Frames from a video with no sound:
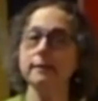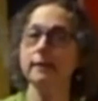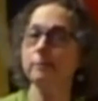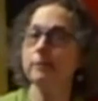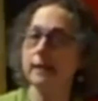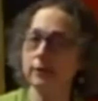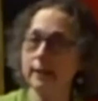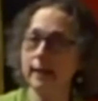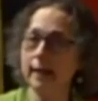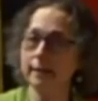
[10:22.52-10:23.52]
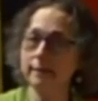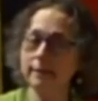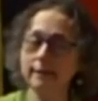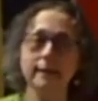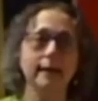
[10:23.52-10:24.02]
comes out again,
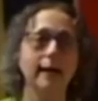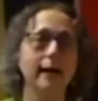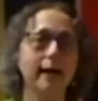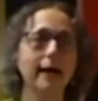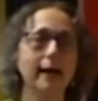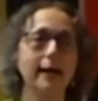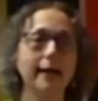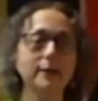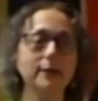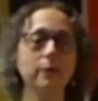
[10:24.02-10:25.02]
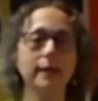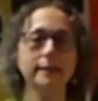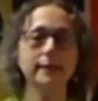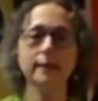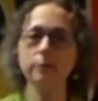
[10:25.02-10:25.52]
and you want to
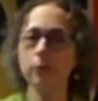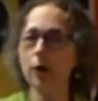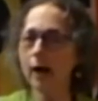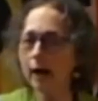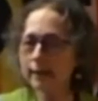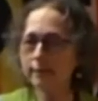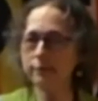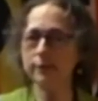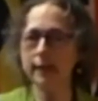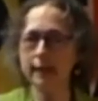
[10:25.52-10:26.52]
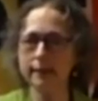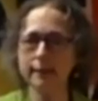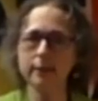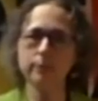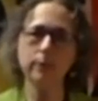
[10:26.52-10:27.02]
take a walk, if you can,
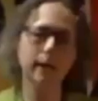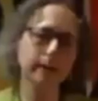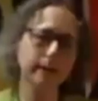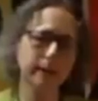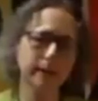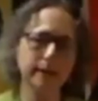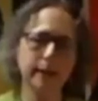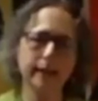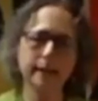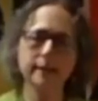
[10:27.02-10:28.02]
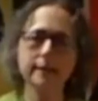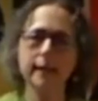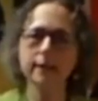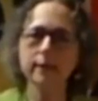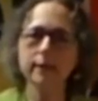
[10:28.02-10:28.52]
take a walk in Natick
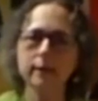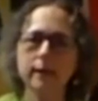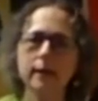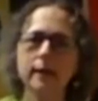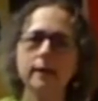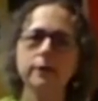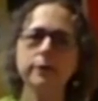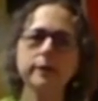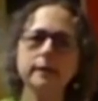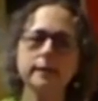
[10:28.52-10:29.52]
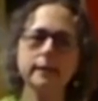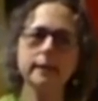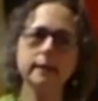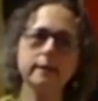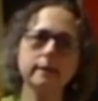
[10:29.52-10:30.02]
Center, you can
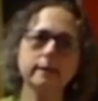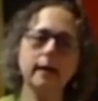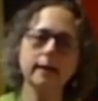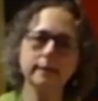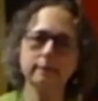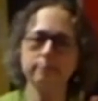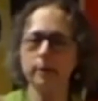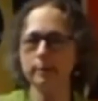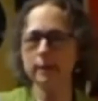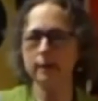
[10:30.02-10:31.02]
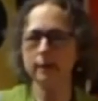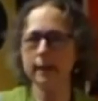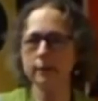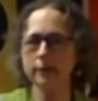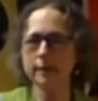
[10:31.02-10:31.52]
see lots of public art
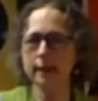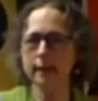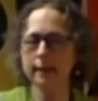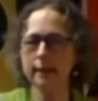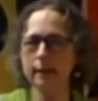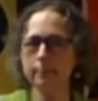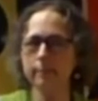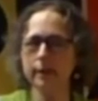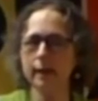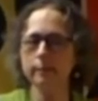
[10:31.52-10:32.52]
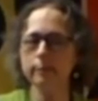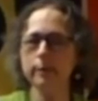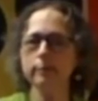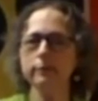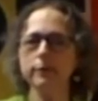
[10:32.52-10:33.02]
outside. I'm a
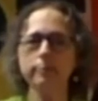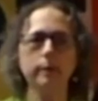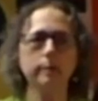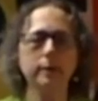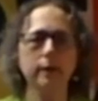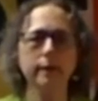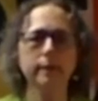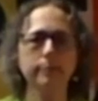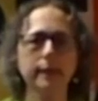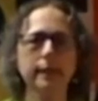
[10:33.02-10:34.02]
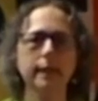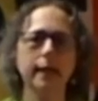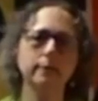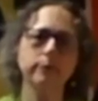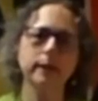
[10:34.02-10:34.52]
member of the Public Art Committee,
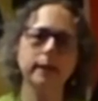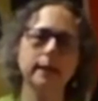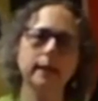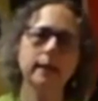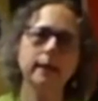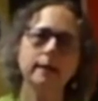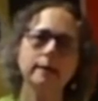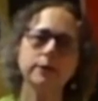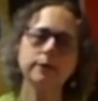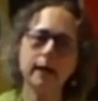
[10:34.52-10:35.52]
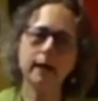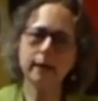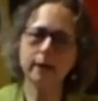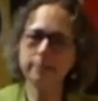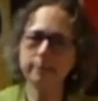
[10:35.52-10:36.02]
and we try
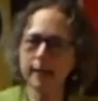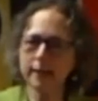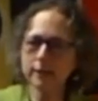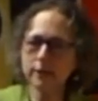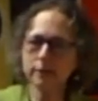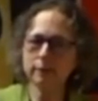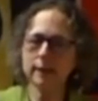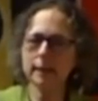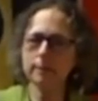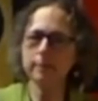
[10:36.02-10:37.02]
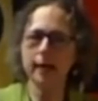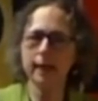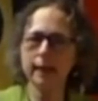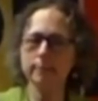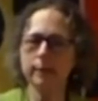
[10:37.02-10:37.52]
our best to keep
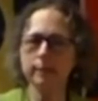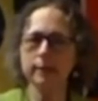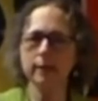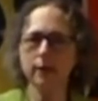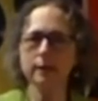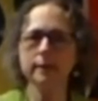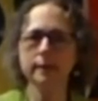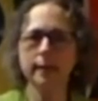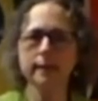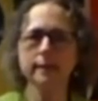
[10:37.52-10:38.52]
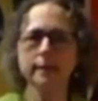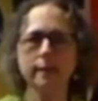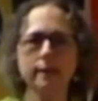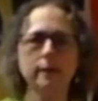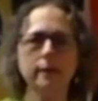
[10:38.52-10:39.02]
adding public art to Natick
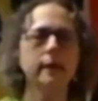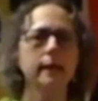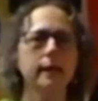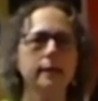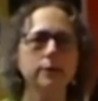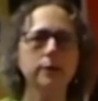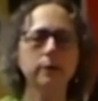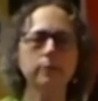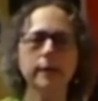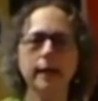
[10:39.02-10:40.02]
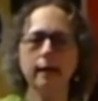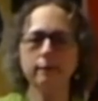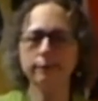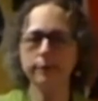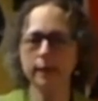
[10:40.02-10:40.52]
Center. So we have
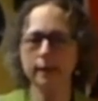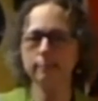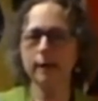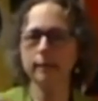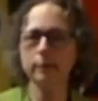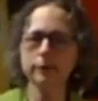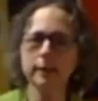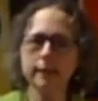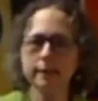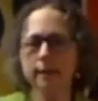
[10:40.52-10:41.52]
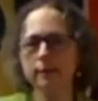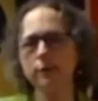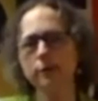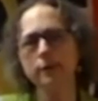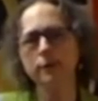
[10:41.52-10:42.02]
my mosaics on
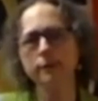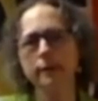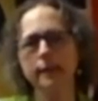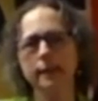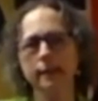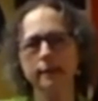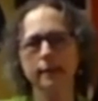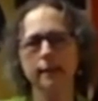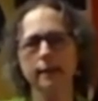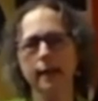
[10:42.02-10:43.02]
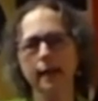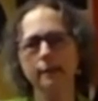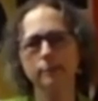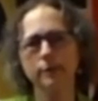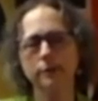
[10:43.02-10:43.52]
Court Street, and then on
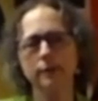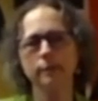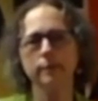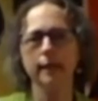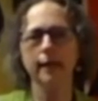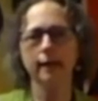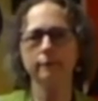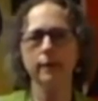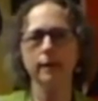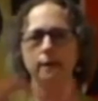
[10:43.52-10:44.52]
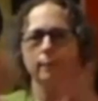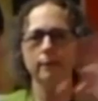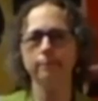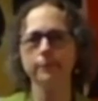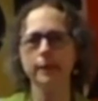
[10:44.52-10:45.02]
Adams Street we have a
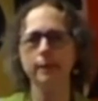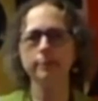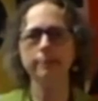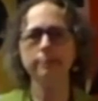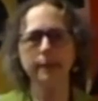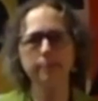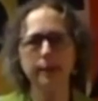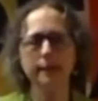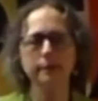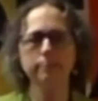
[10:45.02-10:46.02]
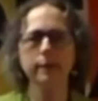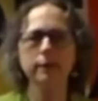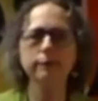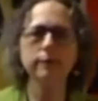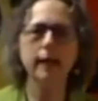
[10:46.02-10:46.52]
couple of big painted
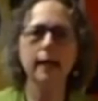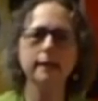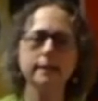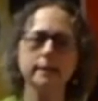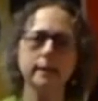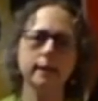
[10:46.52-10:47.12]
butterflies